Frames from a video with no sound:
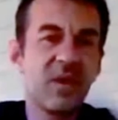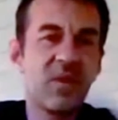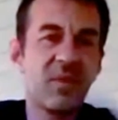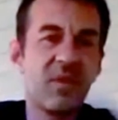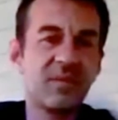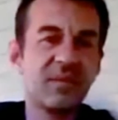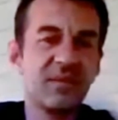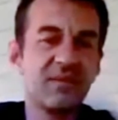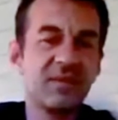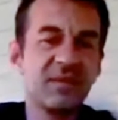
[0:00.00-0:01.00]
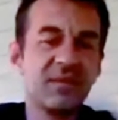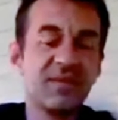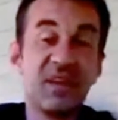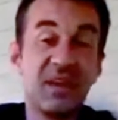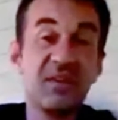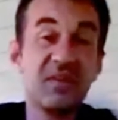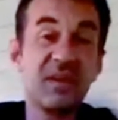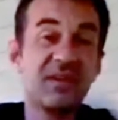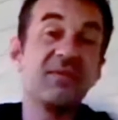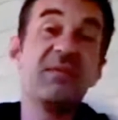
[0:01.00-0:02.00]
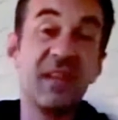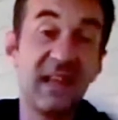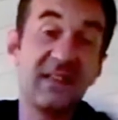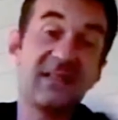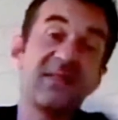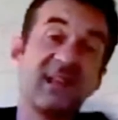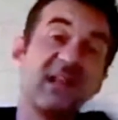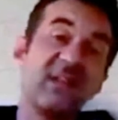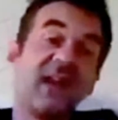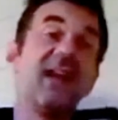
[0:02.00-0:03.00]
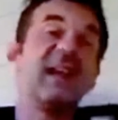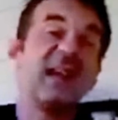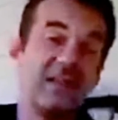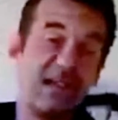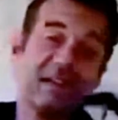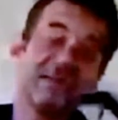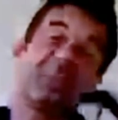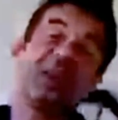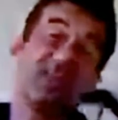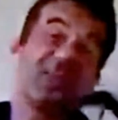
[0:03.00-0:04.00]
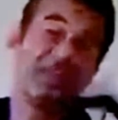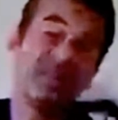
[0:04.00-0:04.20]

hold on to, to security, to feelings of security, and that's where